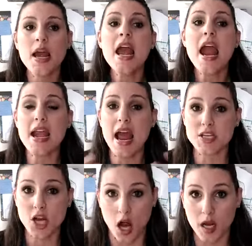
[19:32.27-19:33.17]
and I
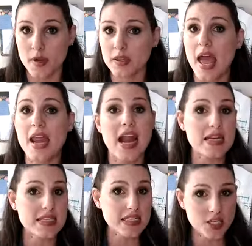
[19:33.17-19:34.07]
talk about that and I
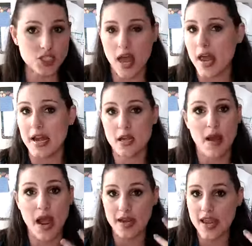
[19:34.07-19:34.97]
teach that in
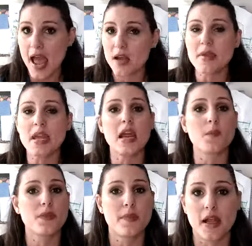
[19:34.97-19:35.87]
my academy and
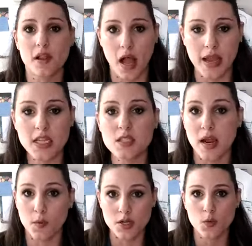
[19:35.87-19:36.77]
with my clients, my
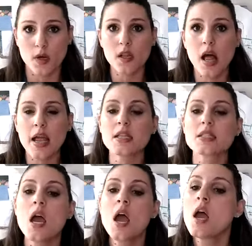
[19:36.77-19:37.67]
one-to-one clients,
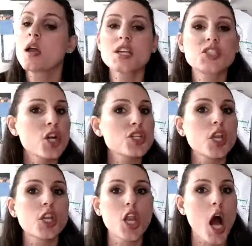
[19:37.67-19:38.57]
because there's a
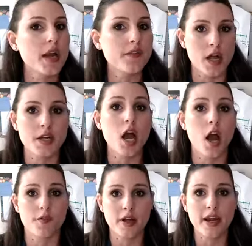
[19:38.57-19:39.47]
lot of
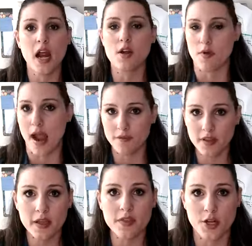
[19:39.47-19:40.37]
uncovering and
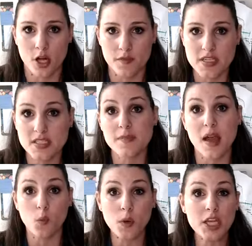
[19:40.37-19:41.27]
unraveling in the nervous system
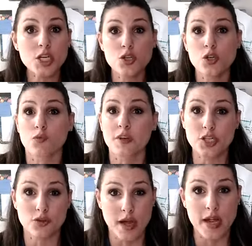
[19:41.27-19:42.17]
that we can do to
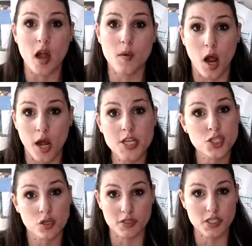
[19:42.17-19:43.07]
retrain our bodies
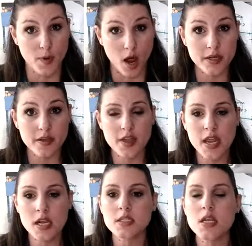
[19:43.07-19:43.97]
to respond to
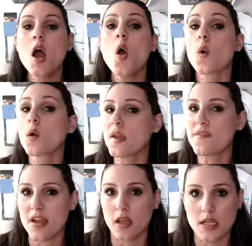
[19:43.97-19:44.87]
things when we
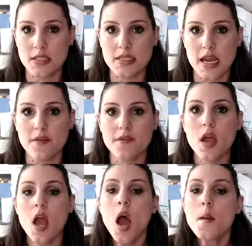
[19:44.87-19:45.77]
feel unsafe.
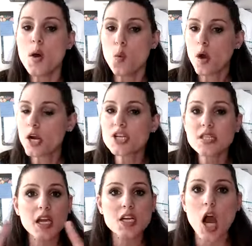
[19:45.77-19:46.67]
But we're just
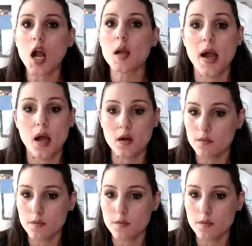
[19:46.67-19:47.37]
going to talk about